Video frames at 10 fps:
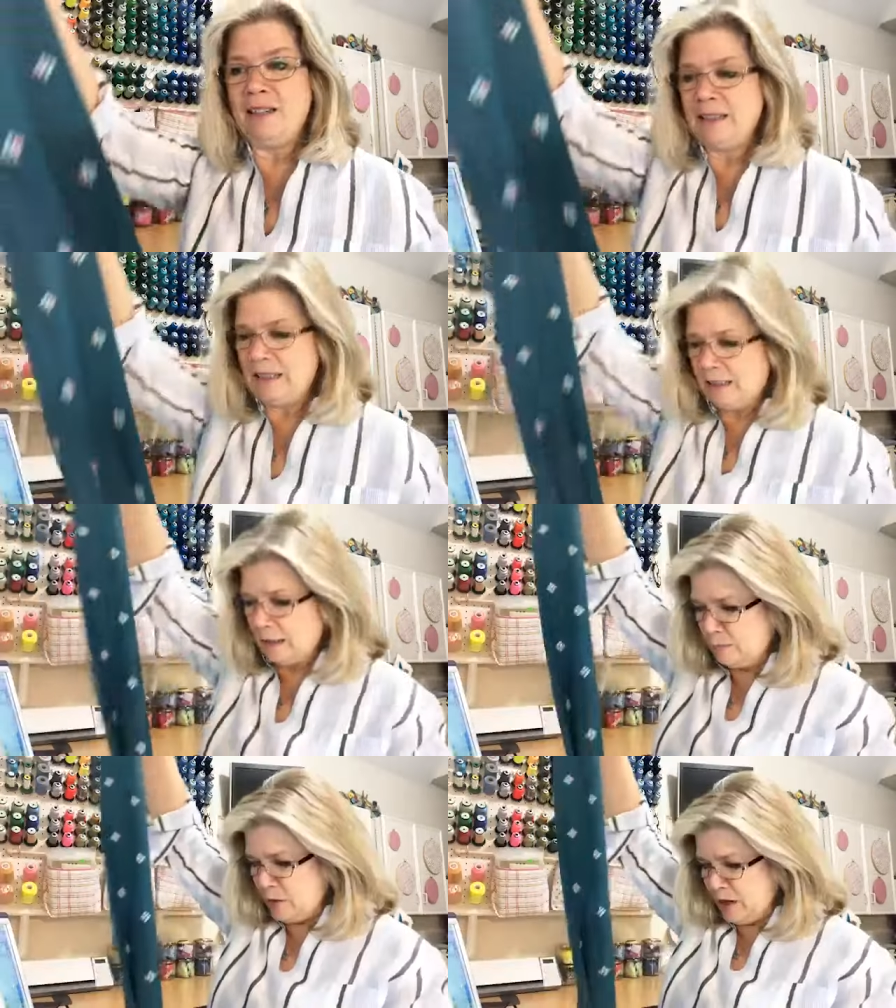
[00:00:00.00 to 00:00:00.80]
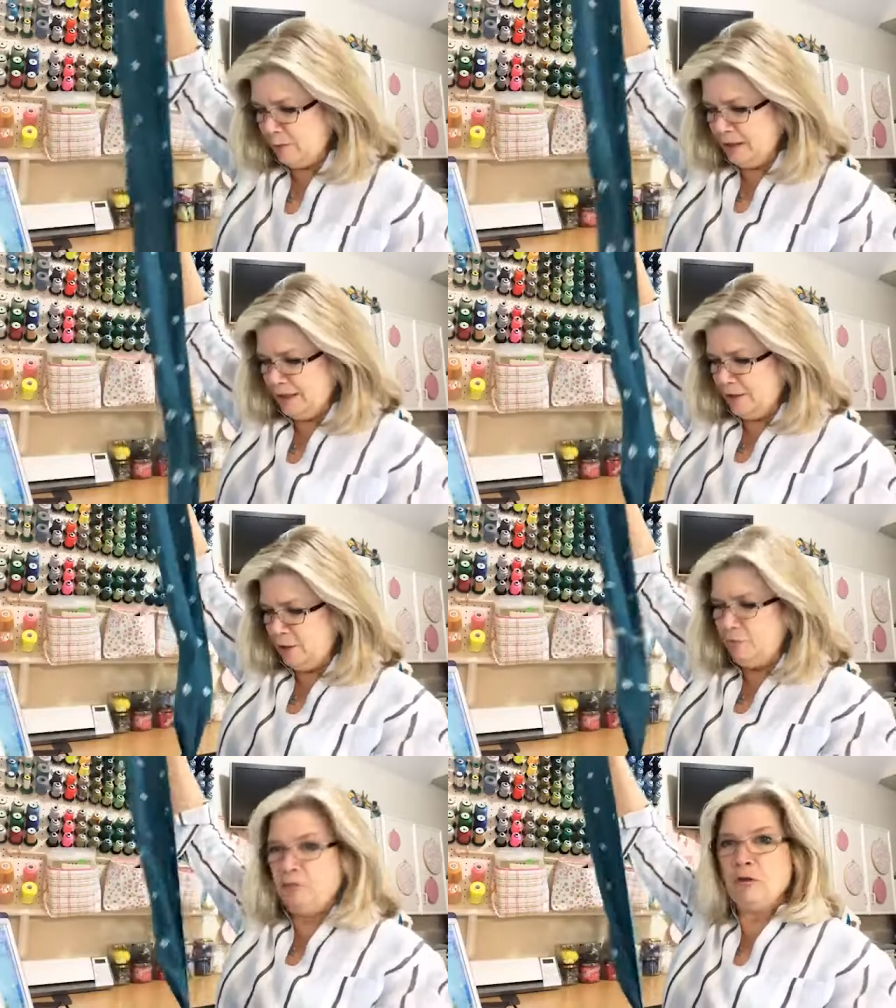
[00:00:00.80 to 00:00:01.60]
of this. This is probably a
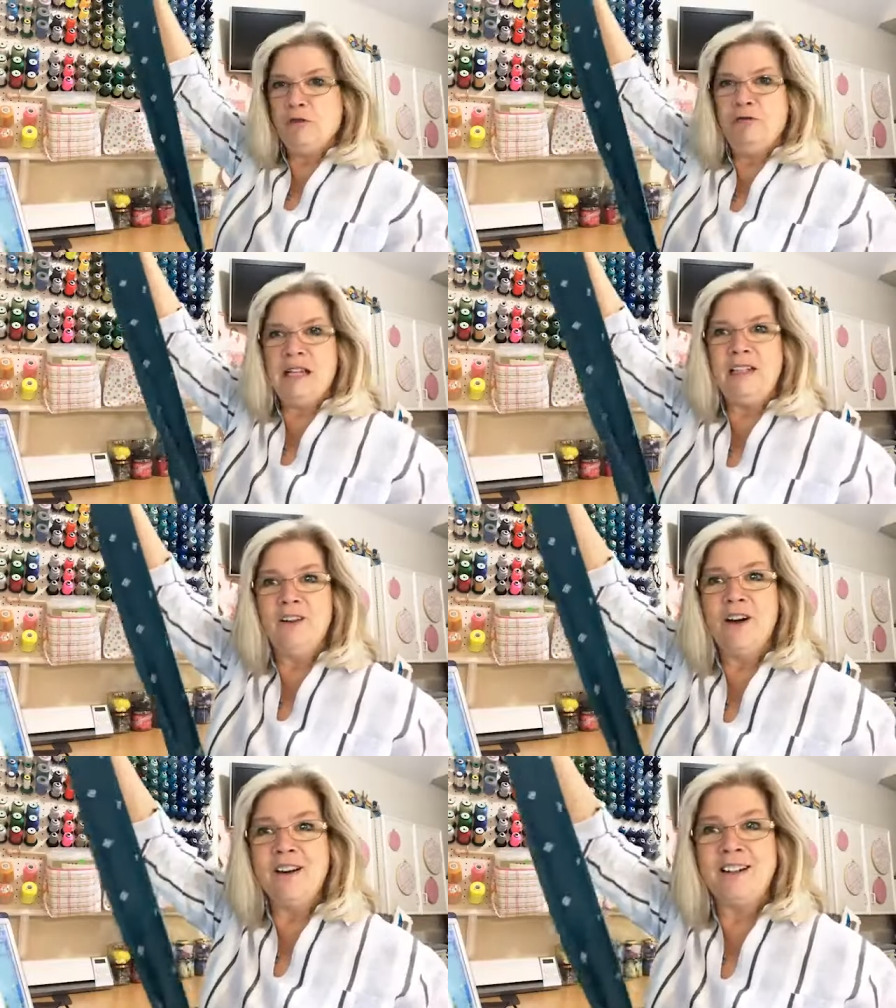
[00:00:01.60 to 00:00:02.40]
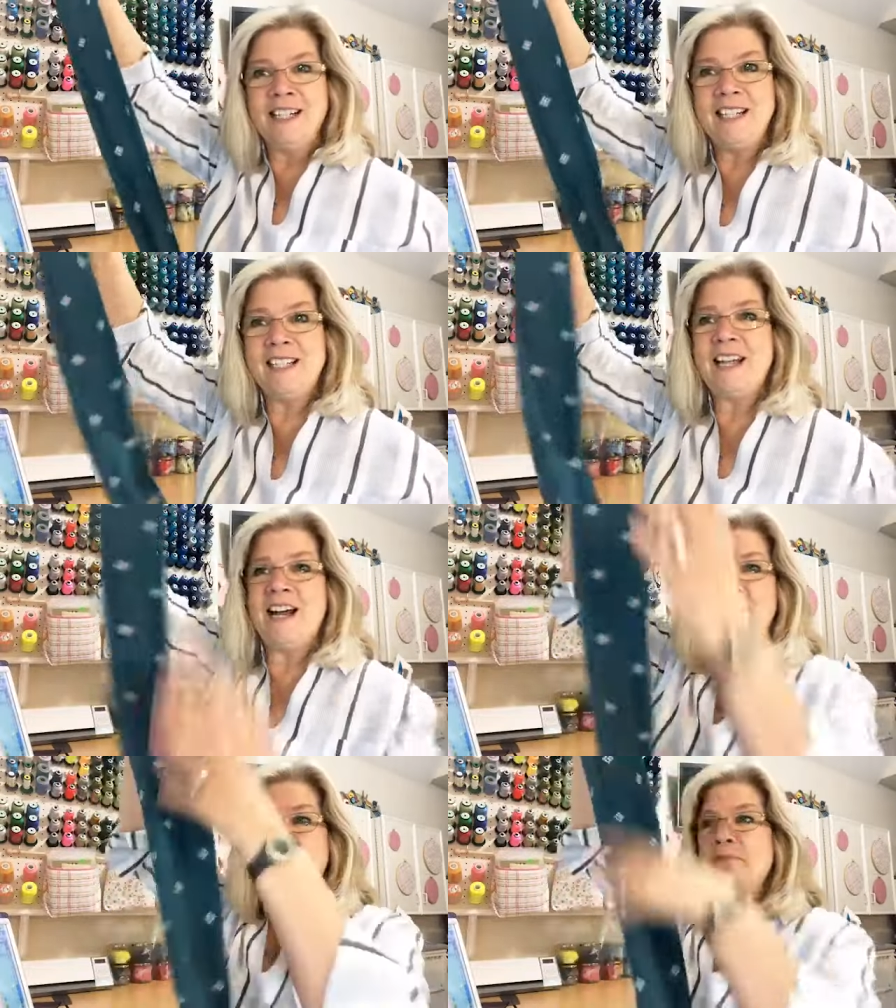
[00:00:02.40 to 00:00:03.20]
good four feet long on each
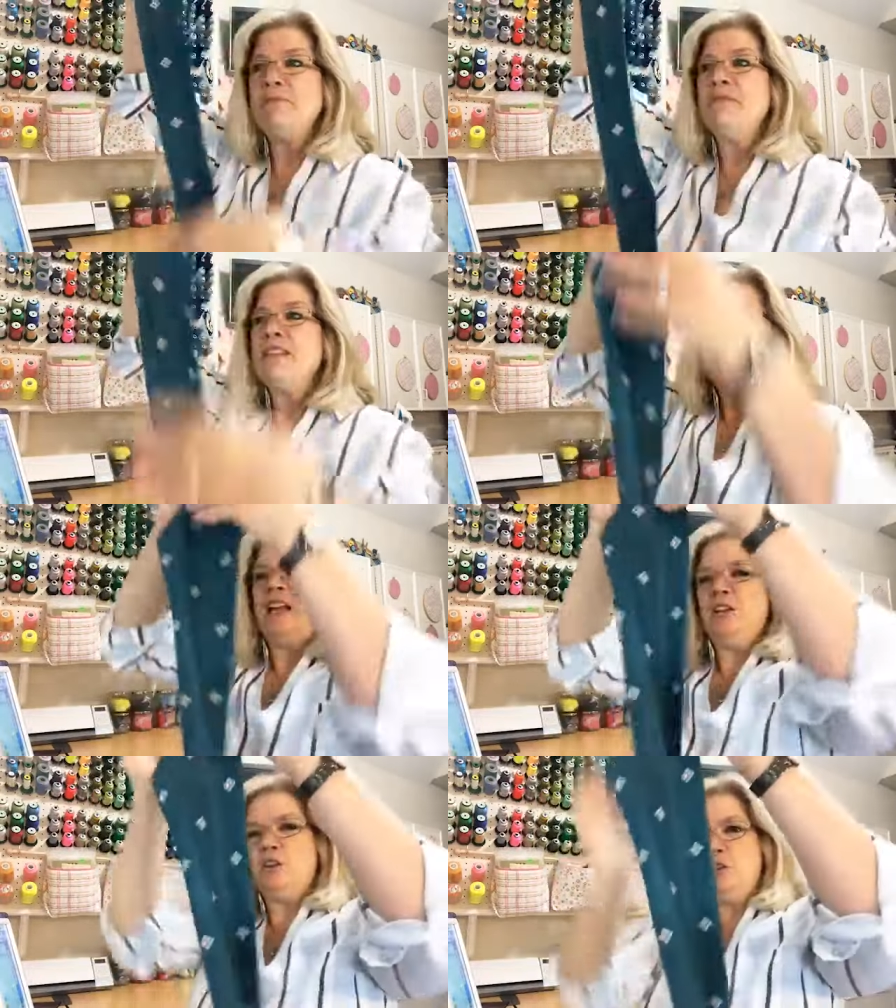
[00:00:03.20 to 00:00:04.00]
side. And you